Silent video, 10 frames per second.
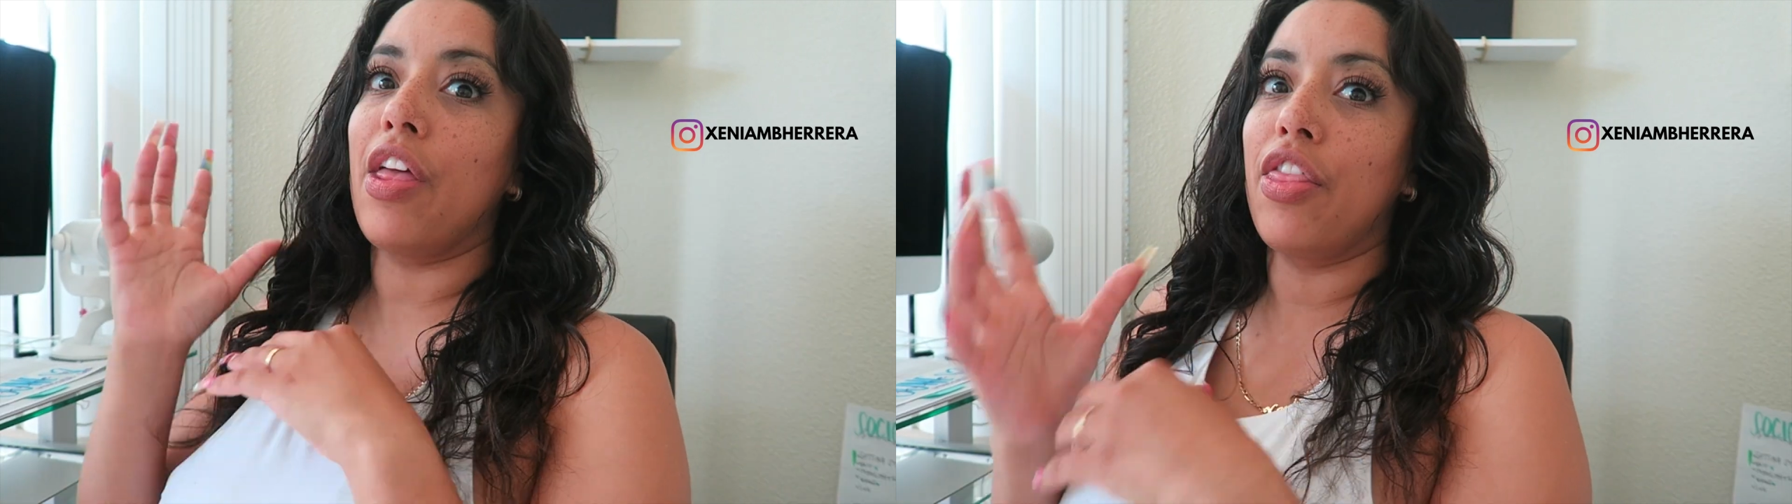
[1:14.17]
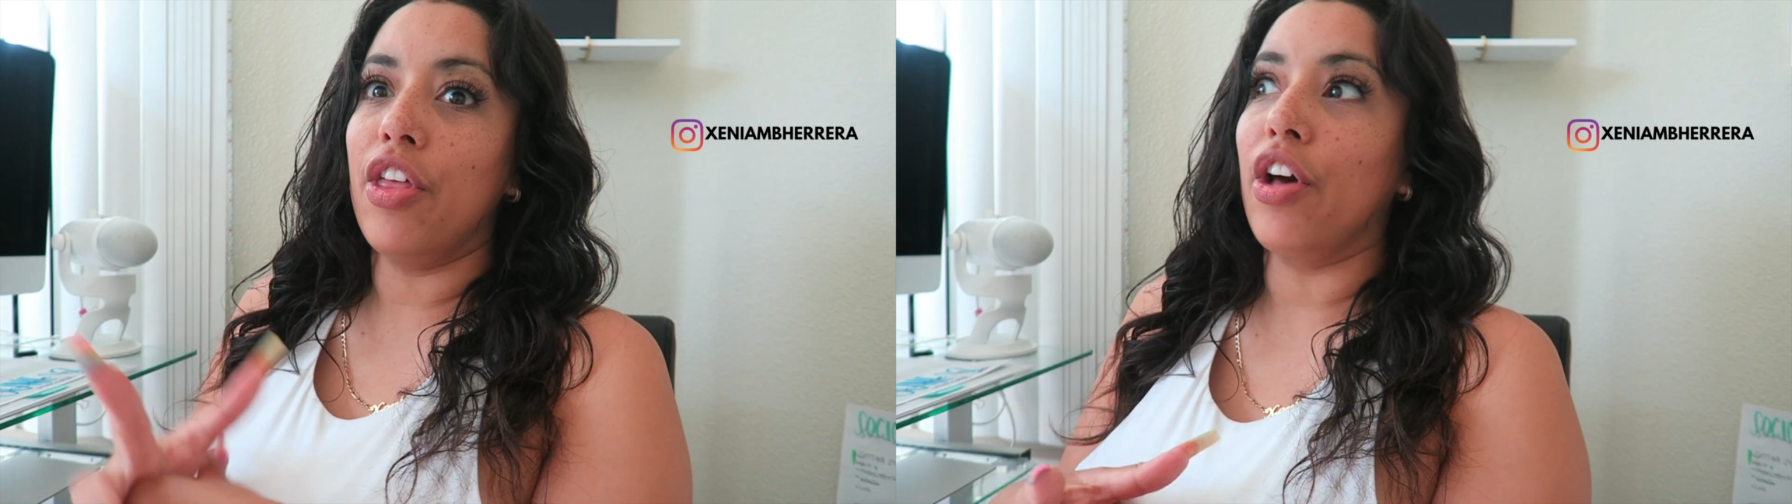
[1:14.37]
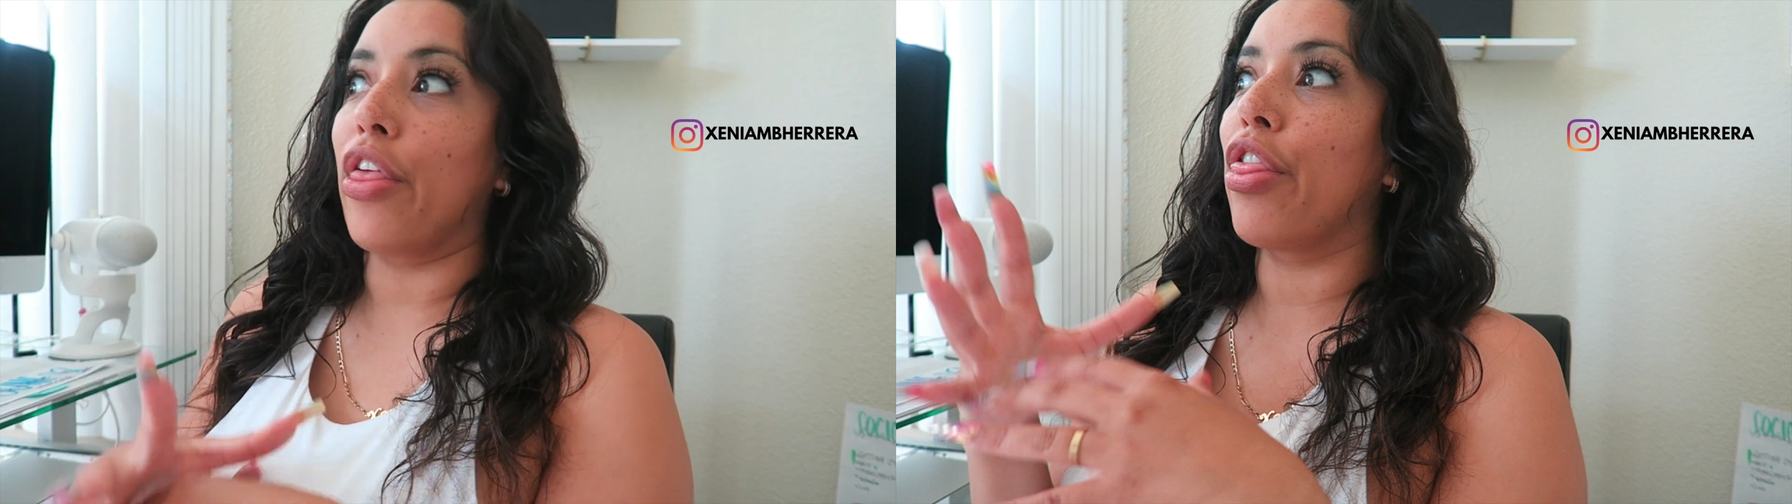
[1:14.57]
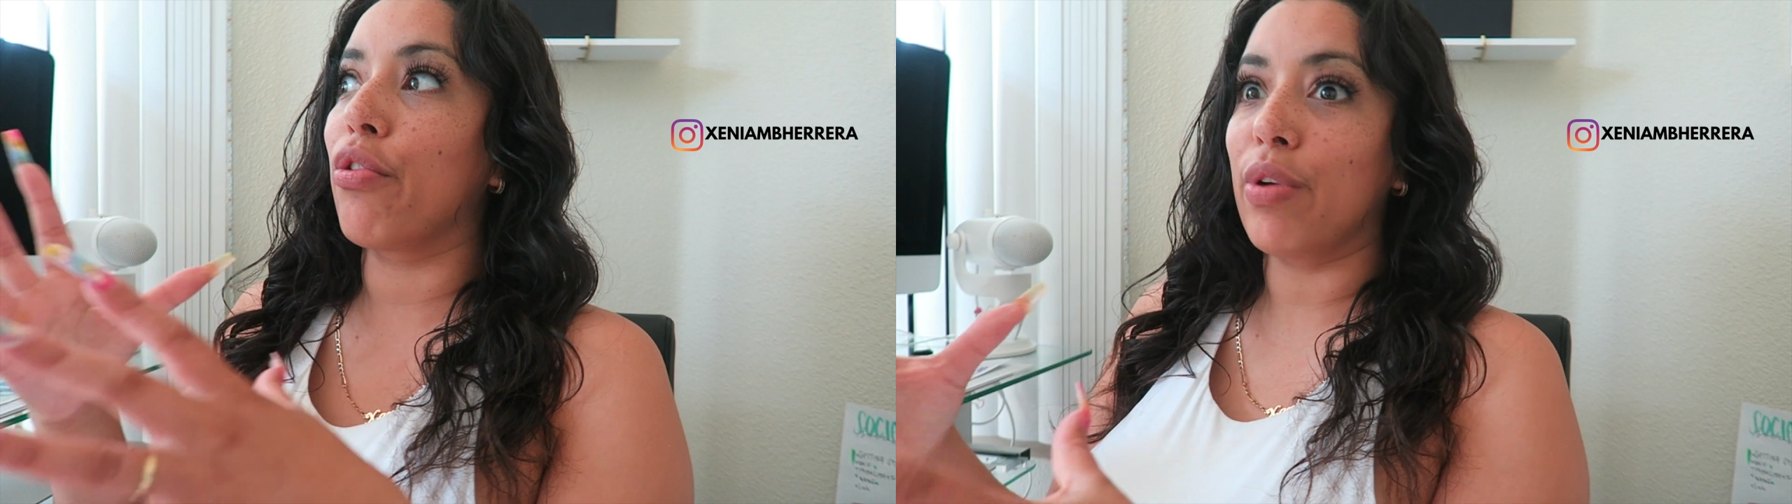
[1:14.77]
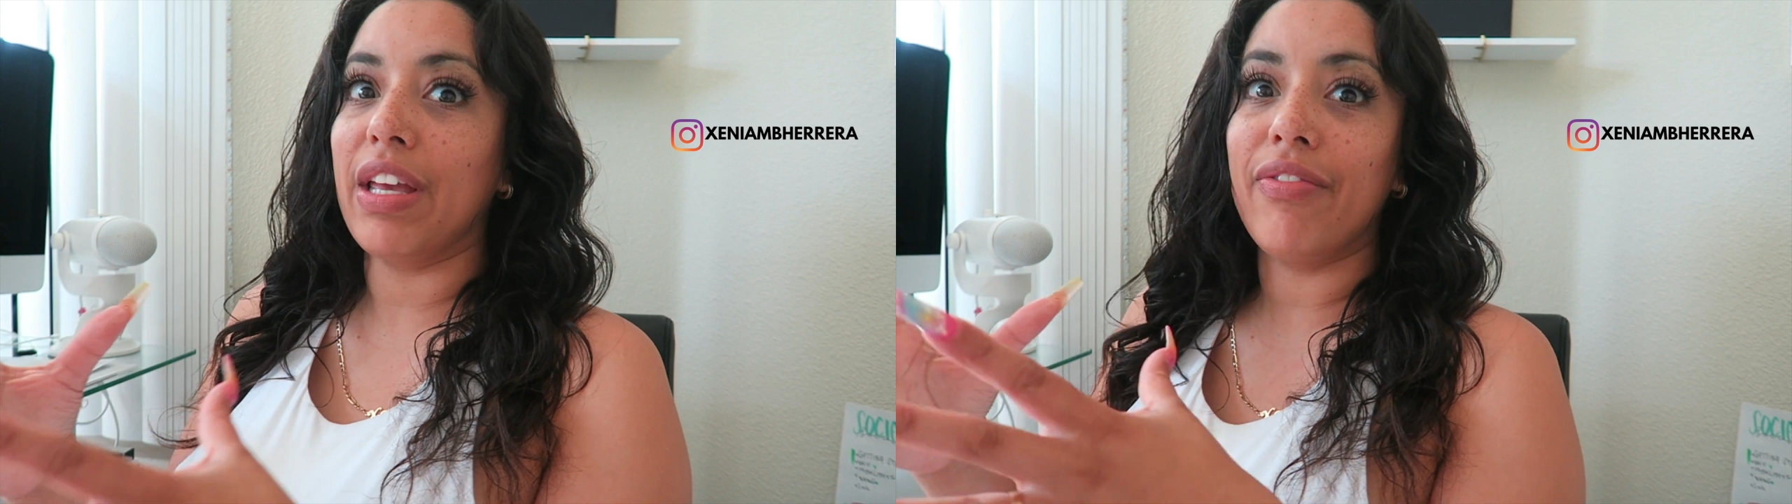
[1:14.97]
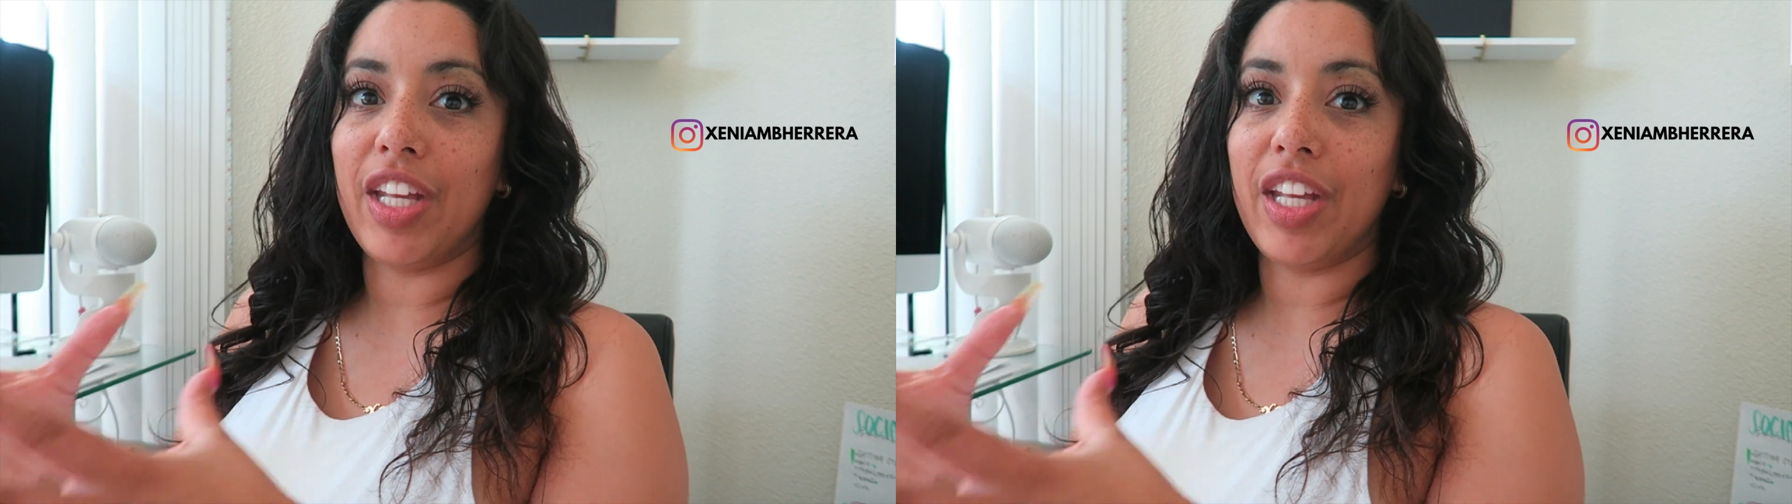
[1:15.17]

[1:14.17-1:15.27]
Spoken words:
the 3